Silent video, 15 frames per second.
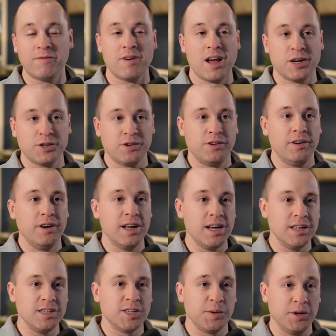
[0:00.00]
fractured or
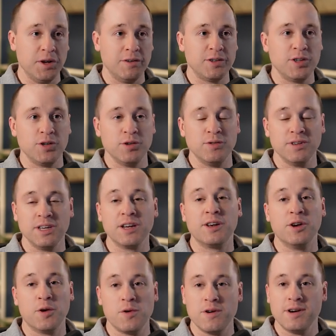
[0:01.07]
not. So we know to
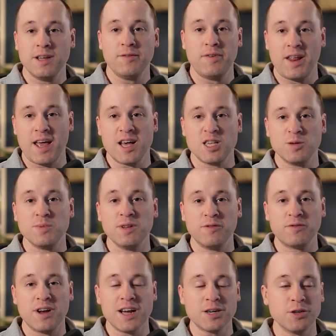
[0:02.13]
ignore it if it has been
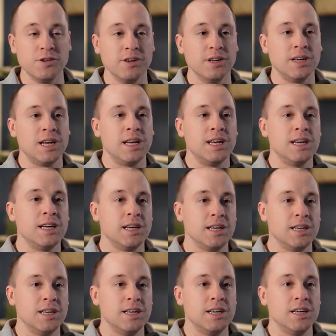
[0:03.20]
fractured.
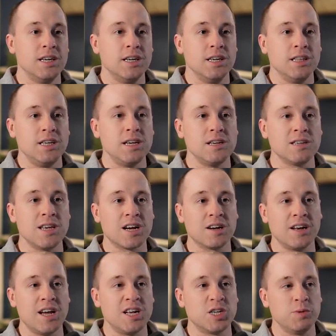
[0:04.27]
The second
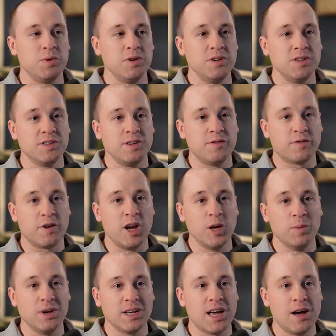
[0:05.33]
attribute is the
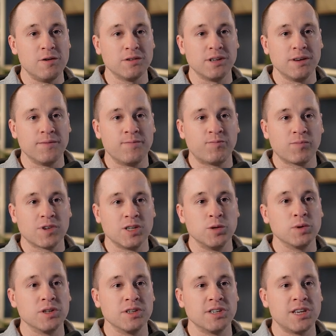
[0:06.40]
fragment count. So
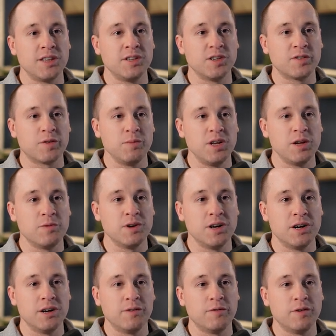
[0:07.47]
we can set this from
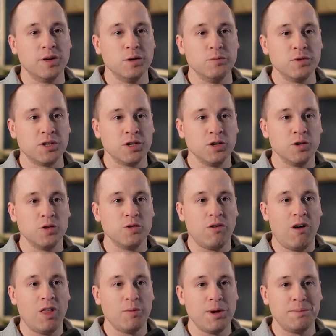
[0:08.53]
anywhere from 2
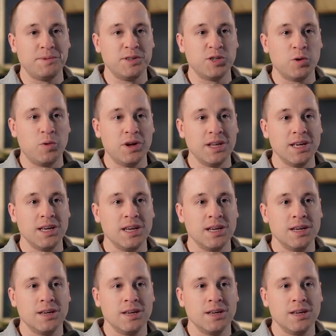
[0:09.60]
all the way up to 20.